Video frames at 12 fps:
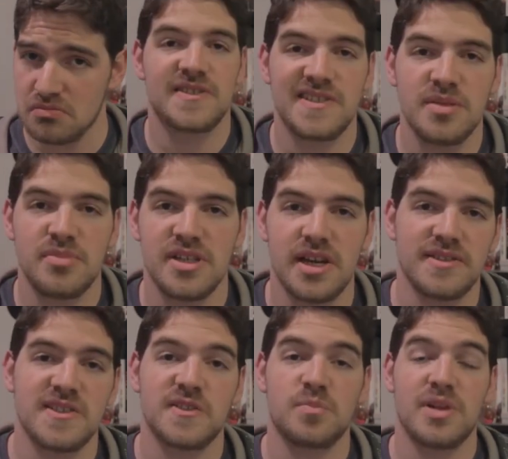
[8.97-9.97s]

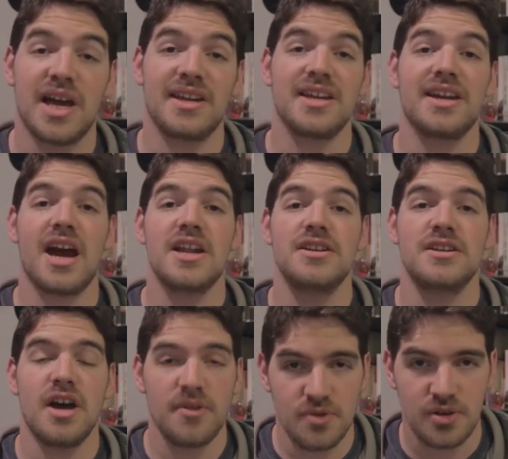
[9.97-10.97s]
CBS is planning
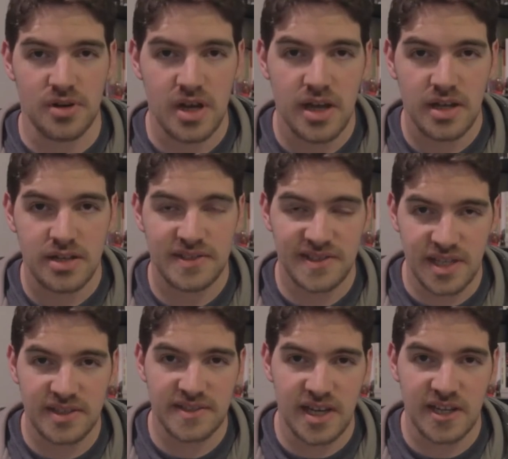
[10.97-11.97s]
another
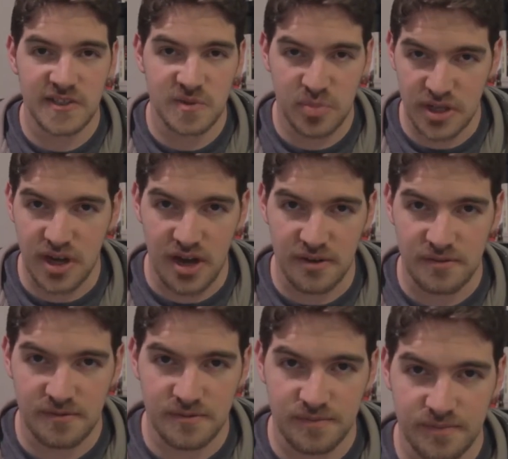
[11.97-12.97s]
CSI
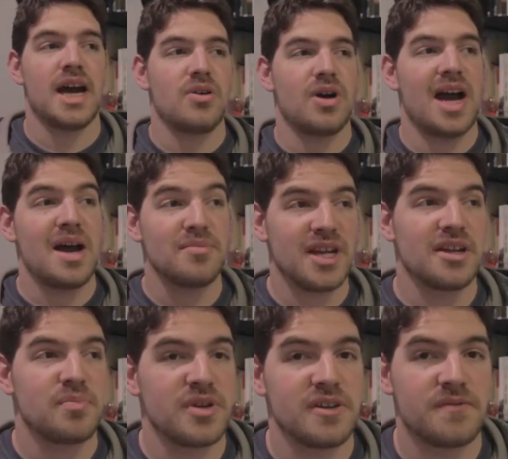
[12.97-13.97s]
spinoff. Now, I'm
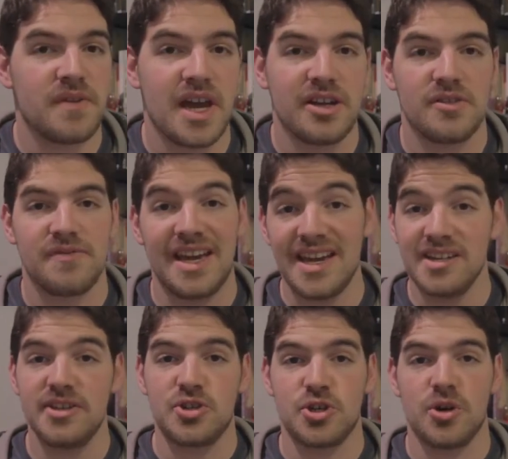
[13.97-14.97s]
not a big fan of
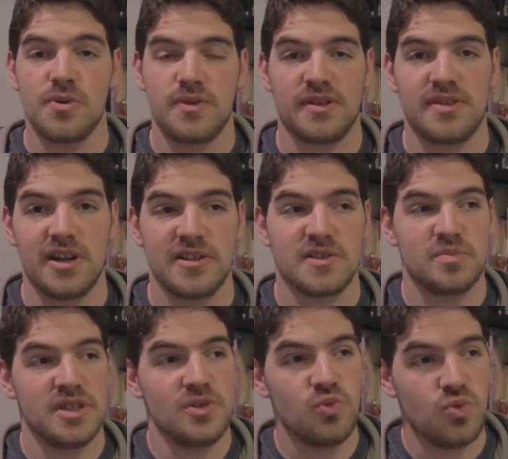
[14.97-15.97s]
any show that tells
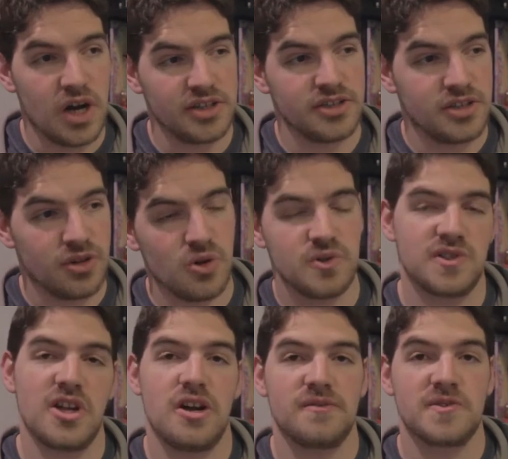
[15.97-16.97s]
me one
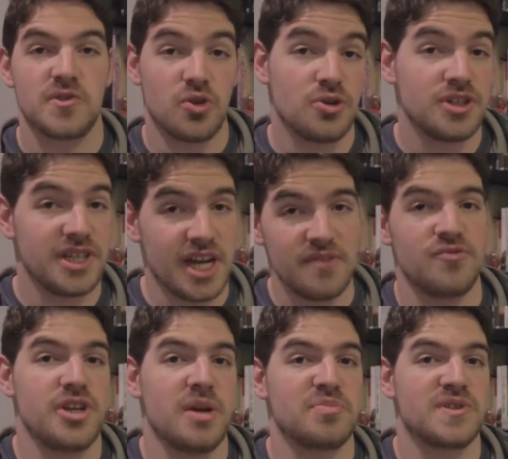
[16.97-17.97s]
closed off story
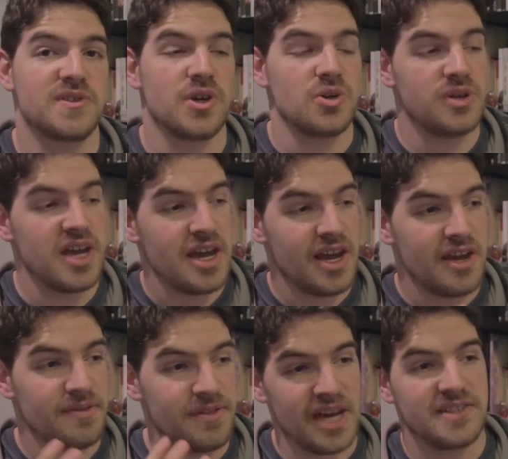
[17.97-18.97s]
every episode,
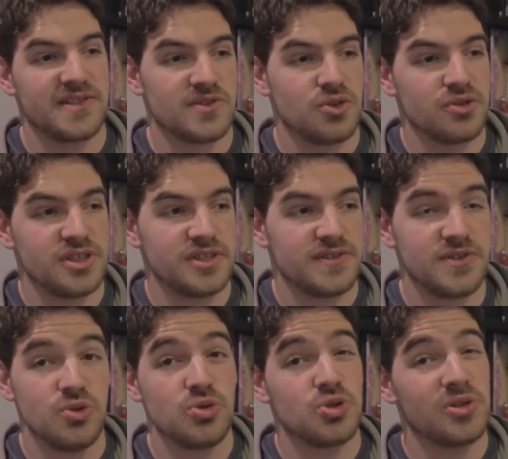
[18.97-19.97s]
and that story is
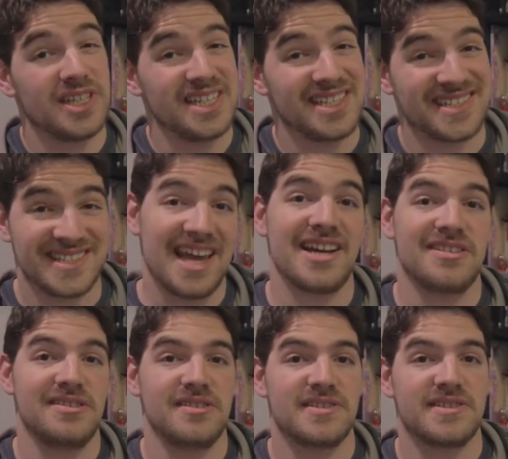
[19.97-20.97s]
usually
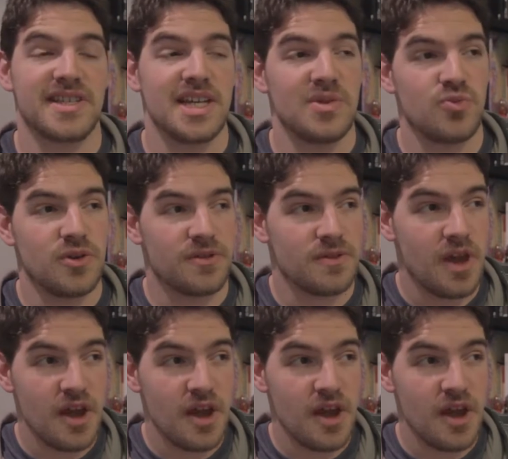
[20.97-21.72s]
exactly the same with